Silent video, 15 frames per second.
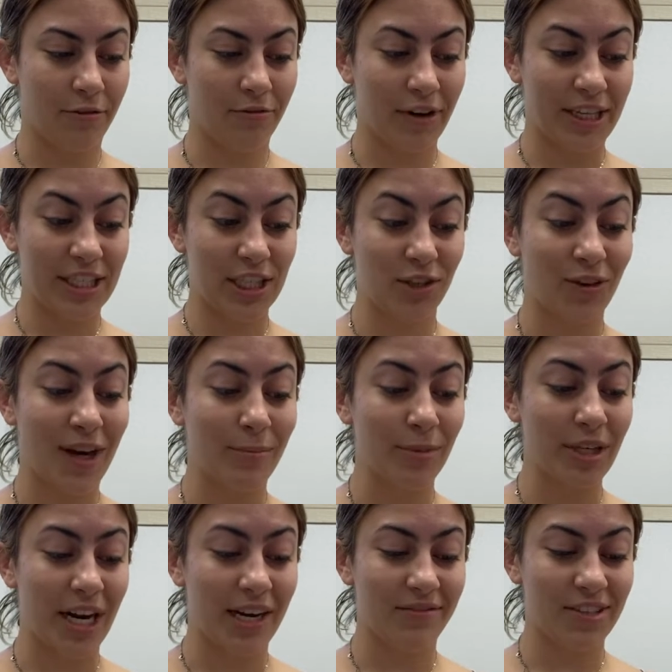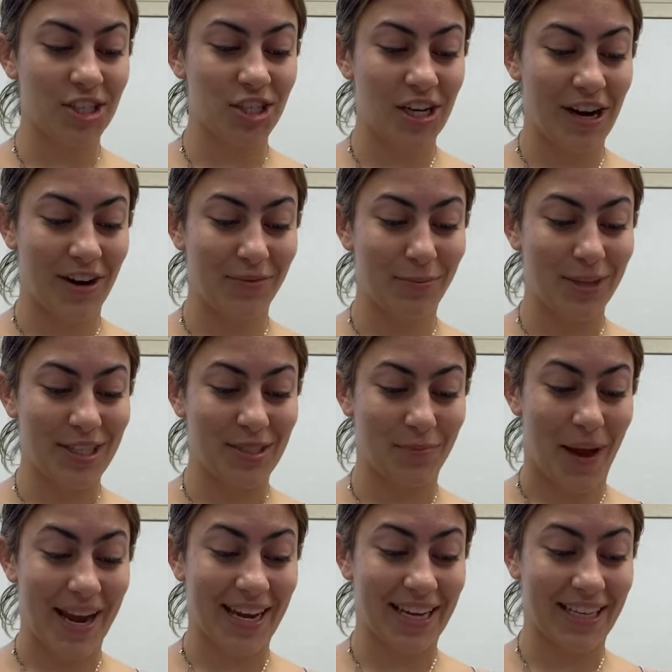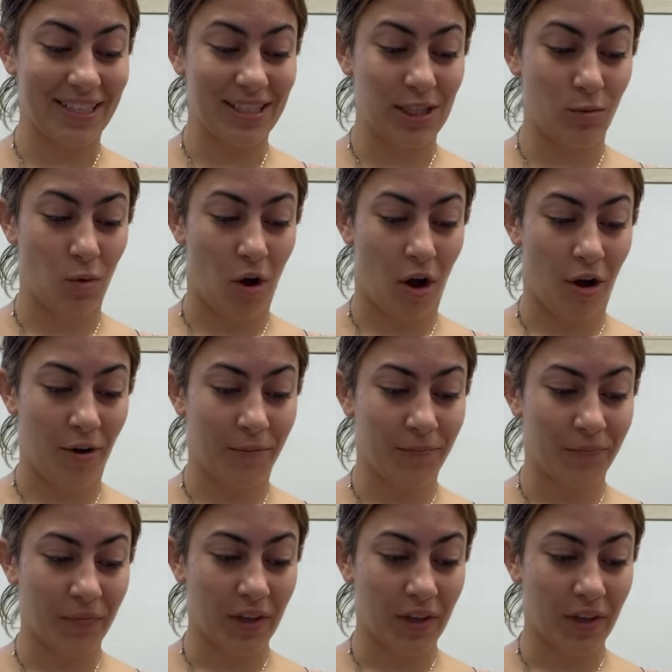Frank scrambled out of his chair and put his back against the wall.